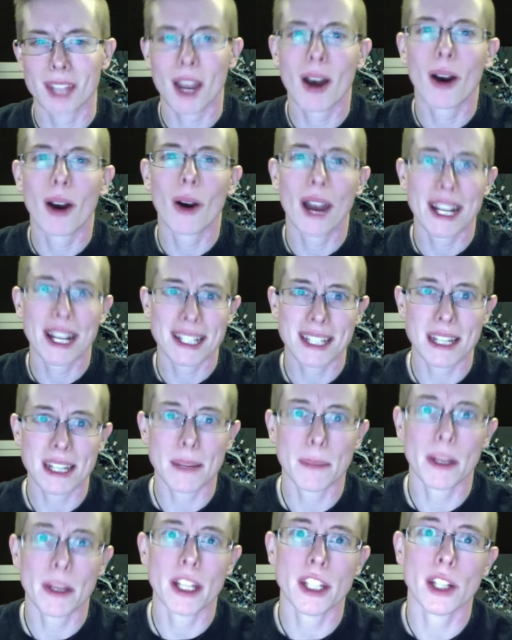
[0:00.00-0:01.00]
Oh, I see,
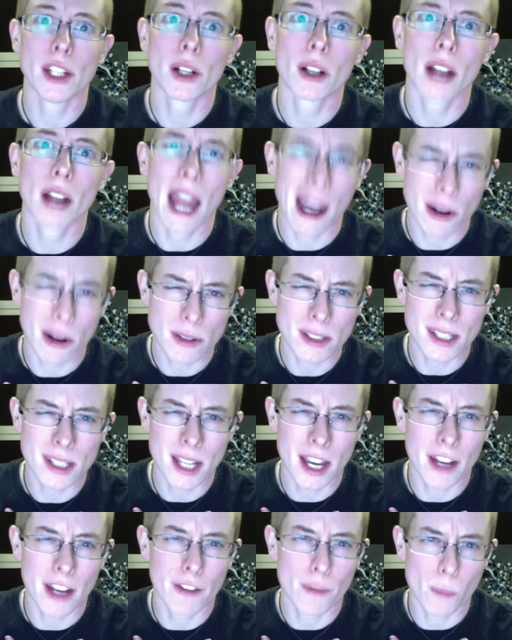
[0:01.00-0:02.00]
but you're
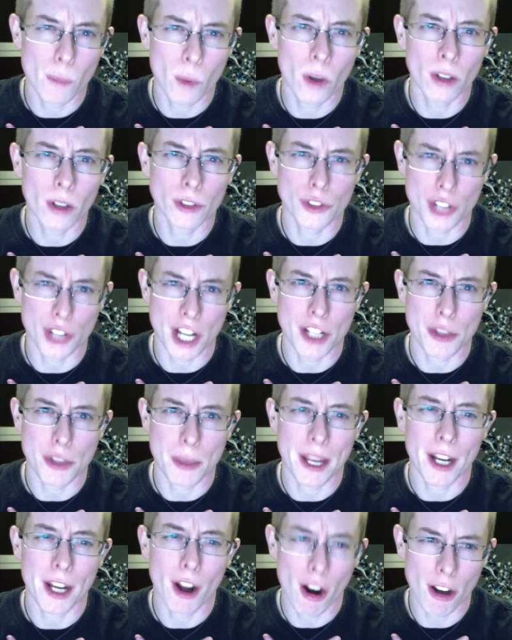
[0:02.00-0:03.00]
outside of moral
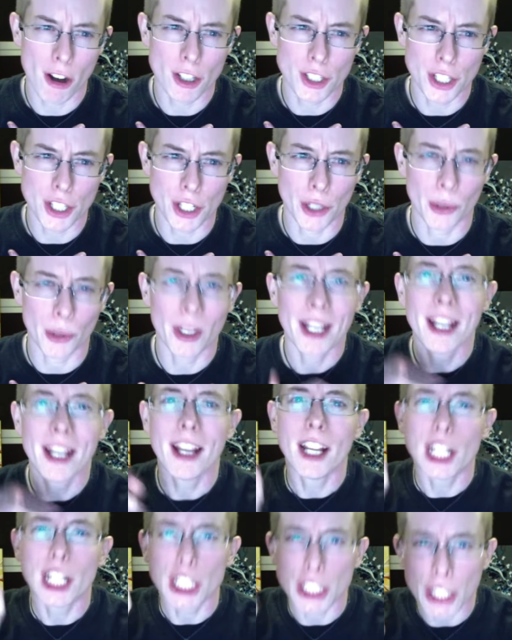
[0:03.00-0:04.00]
judgment, aren't you?
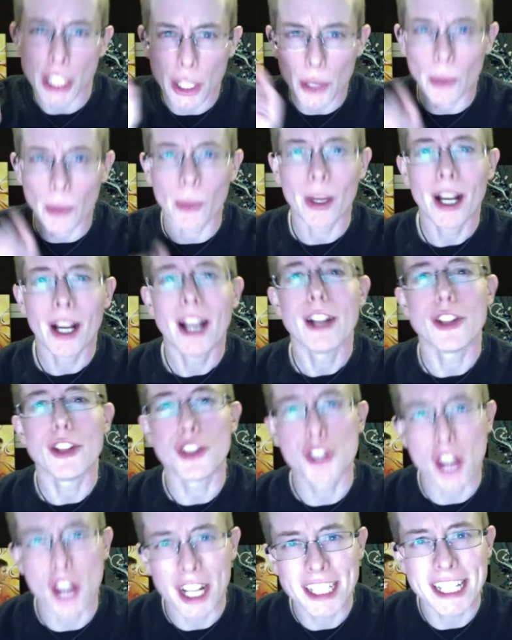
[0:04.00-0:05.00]
You,
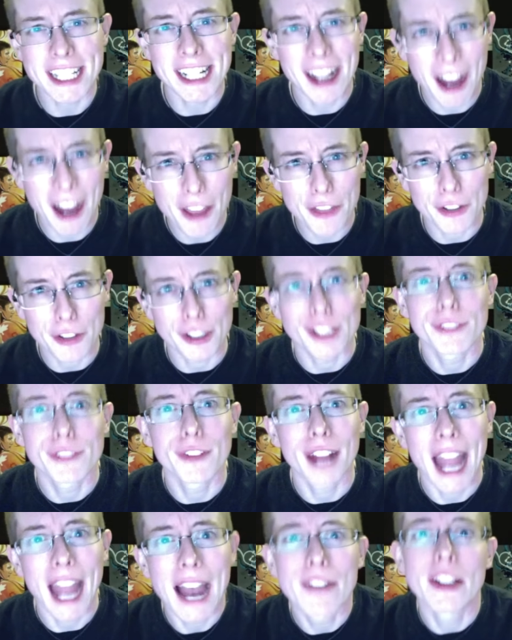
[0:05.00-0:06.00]
judging others
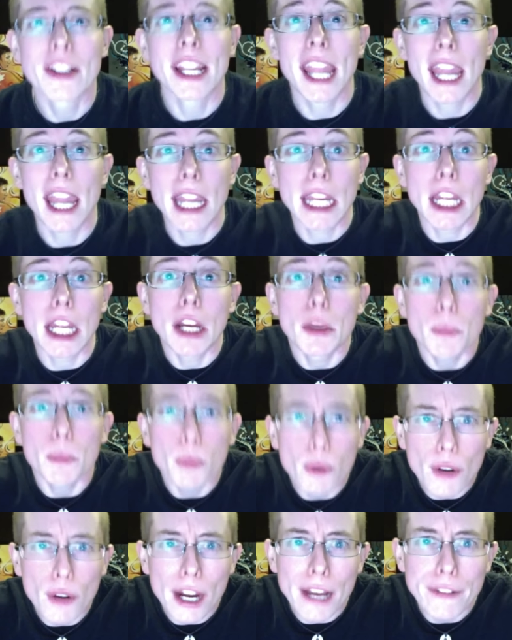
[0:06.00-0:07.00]
for having a
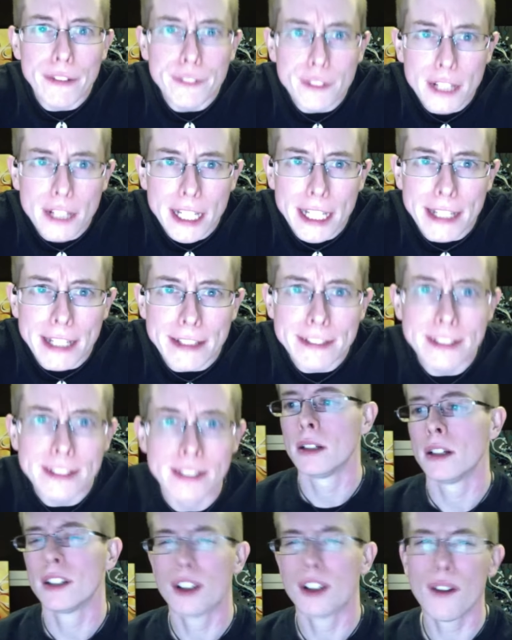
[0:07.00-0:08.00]
preference.
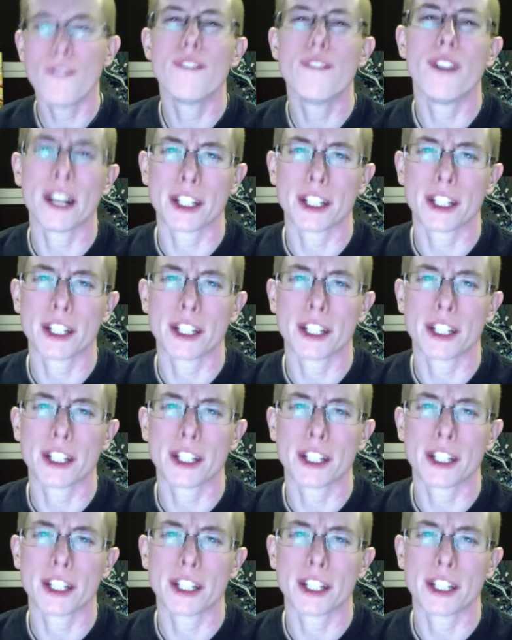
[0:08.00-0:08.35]
Go fuck